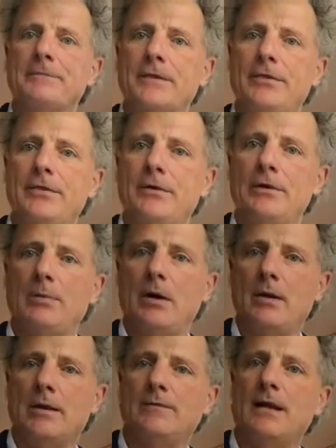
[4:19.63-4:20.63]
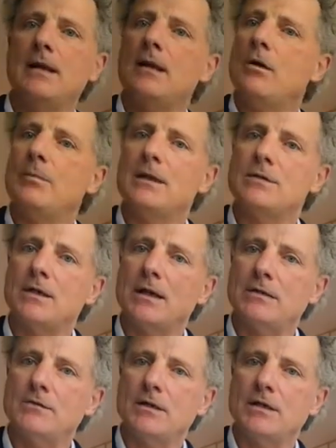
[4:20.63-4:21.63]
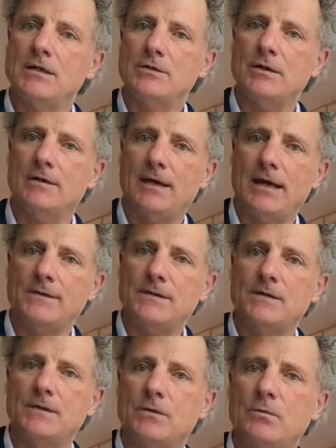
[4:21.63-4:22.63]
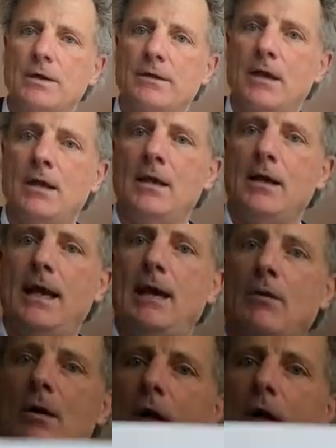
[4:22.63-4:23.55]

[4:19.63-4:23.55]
The third part of any open education initiative has to do with how it